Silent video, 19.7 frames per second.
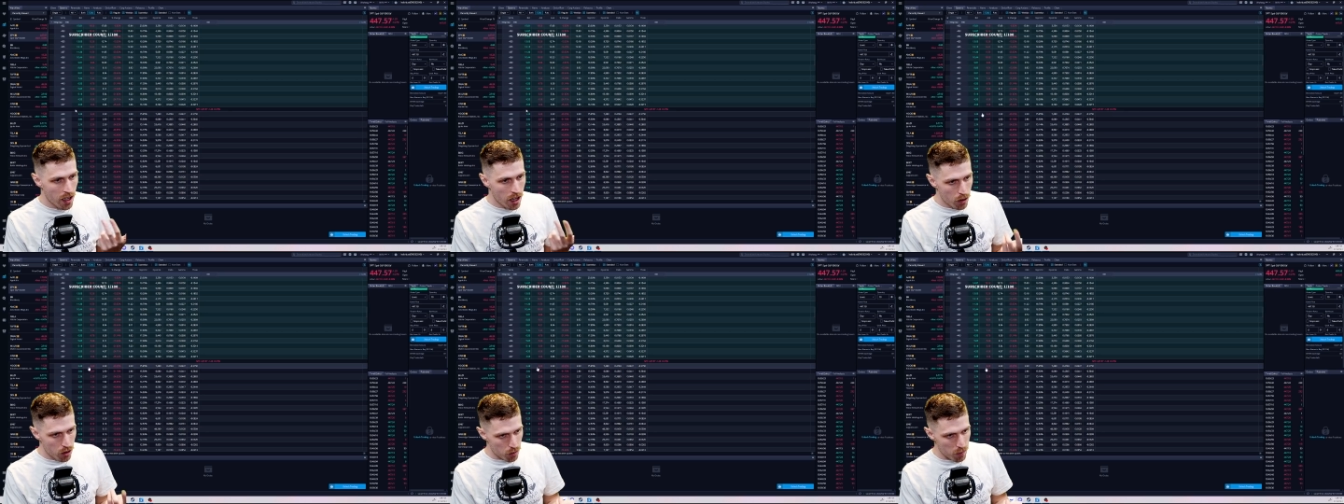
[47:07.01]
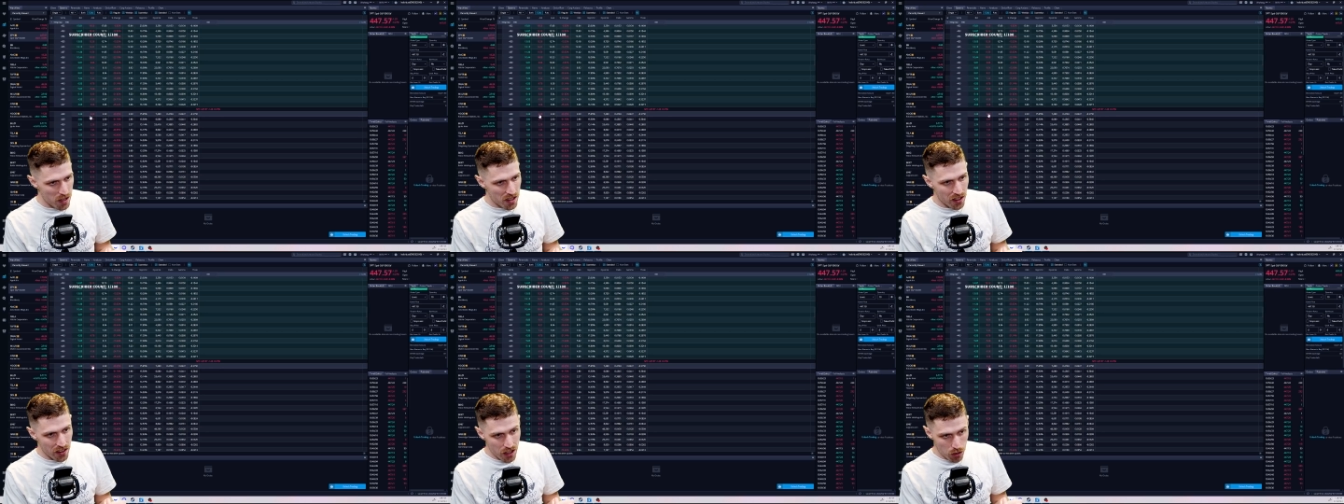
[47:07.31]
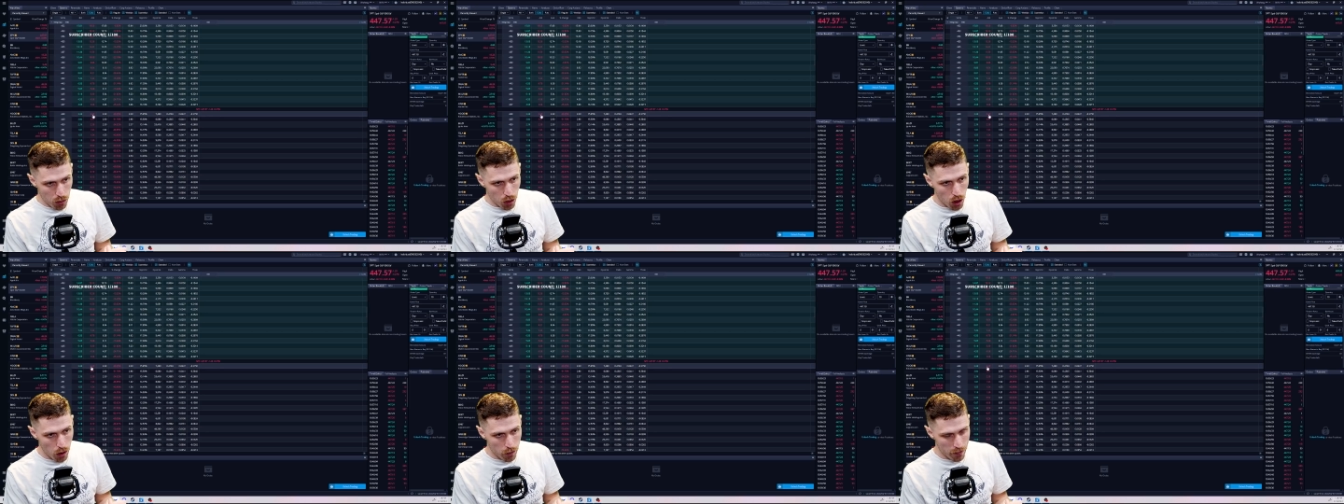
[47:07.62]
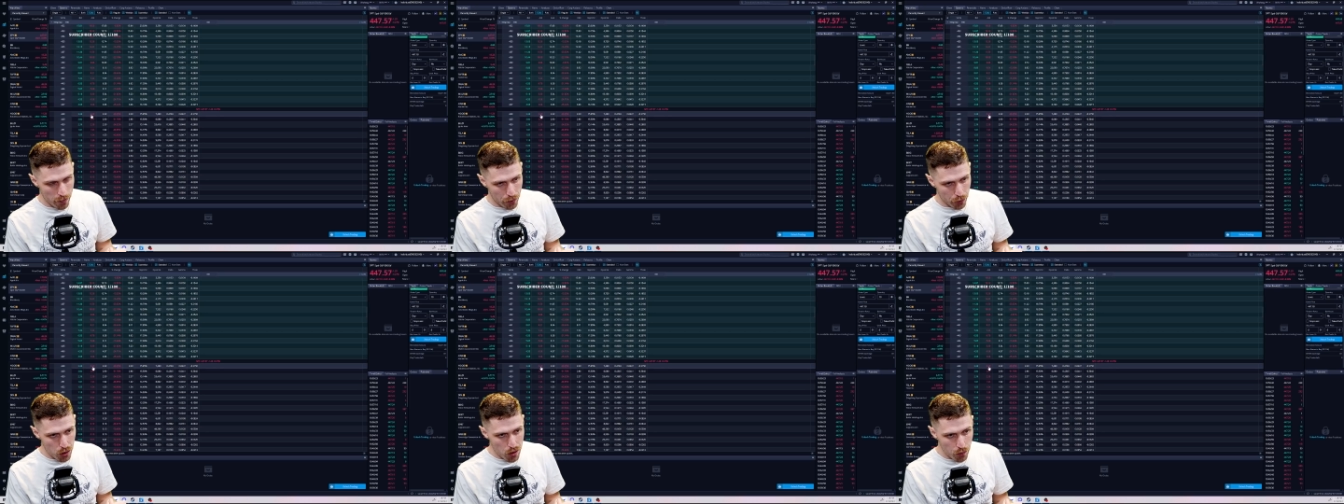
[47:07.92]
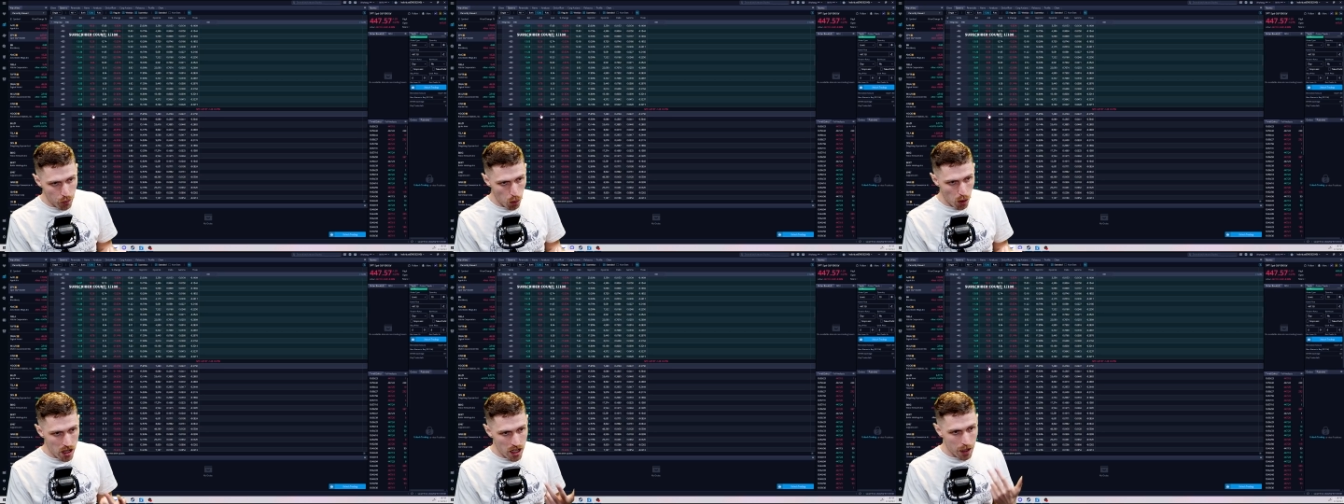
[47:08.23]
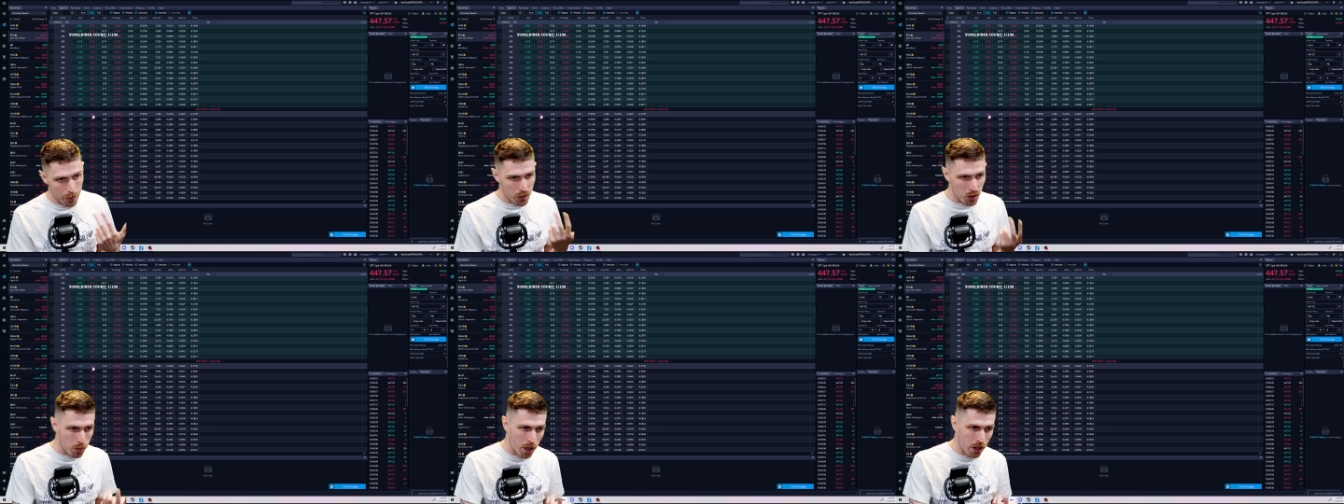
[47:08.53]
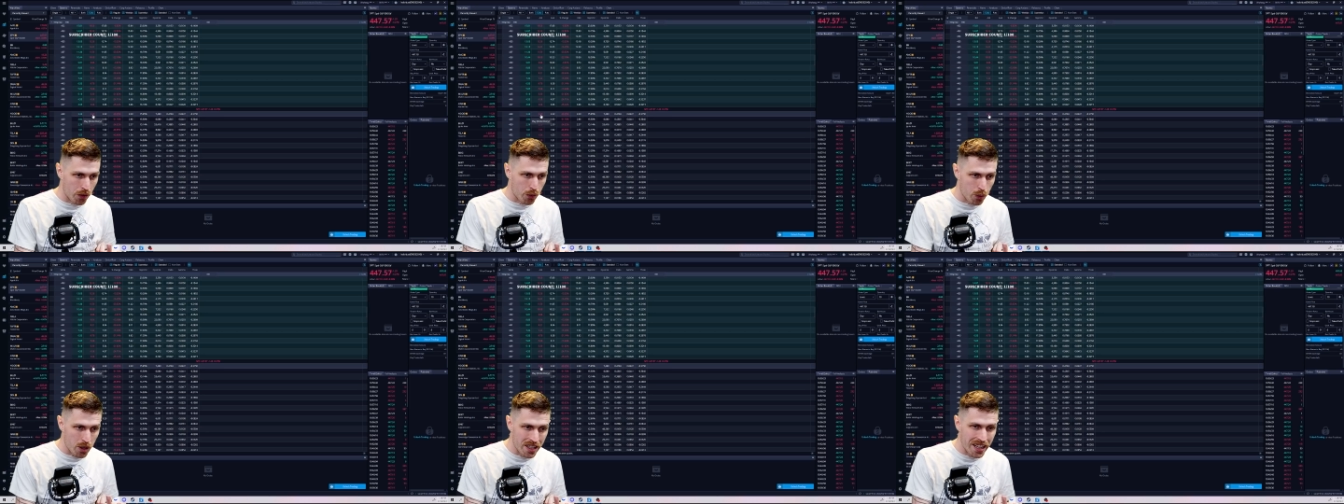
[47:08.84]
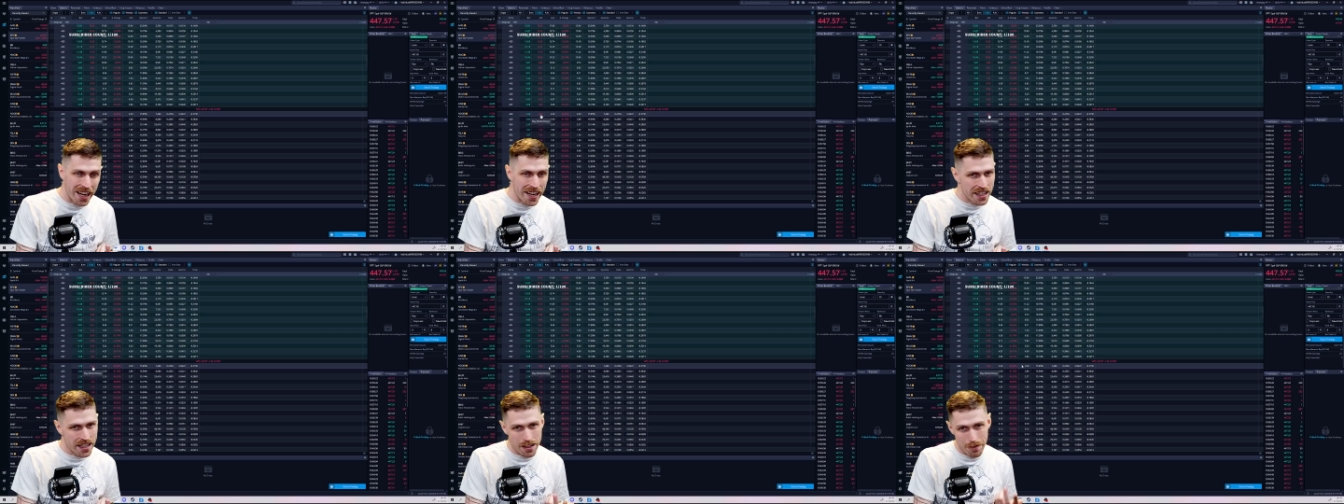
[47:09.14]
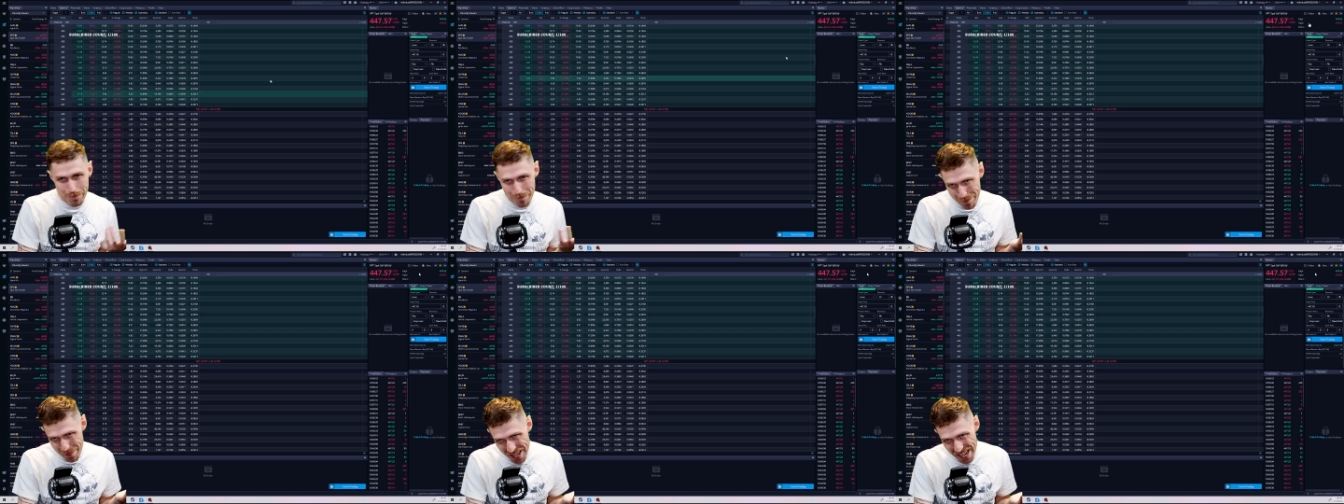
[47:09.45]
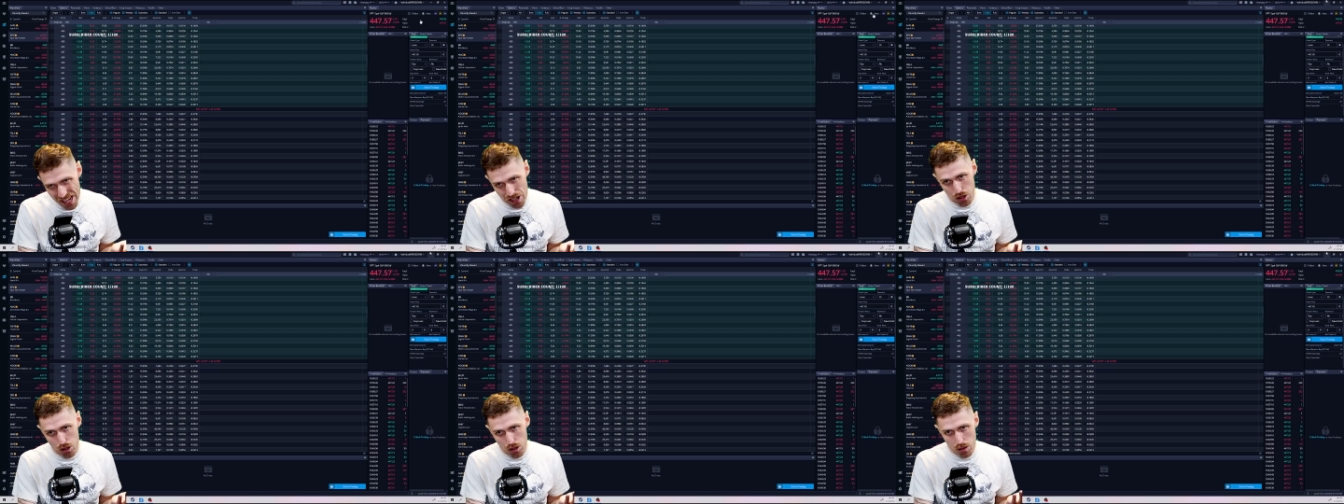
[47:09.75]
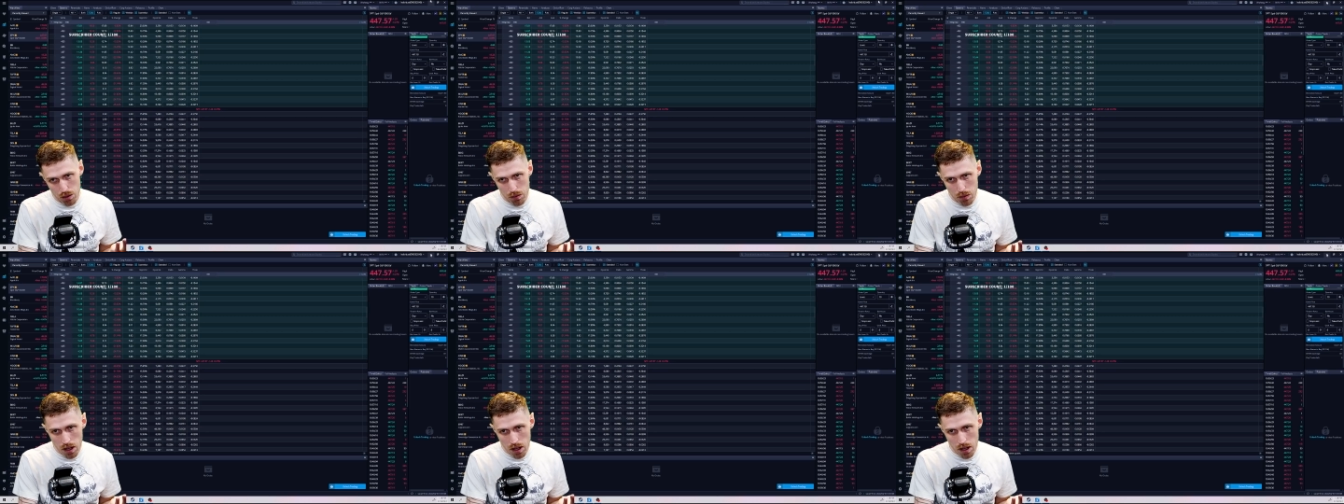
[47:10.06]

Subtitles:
which means that this would go from 340 up to about 390-ish.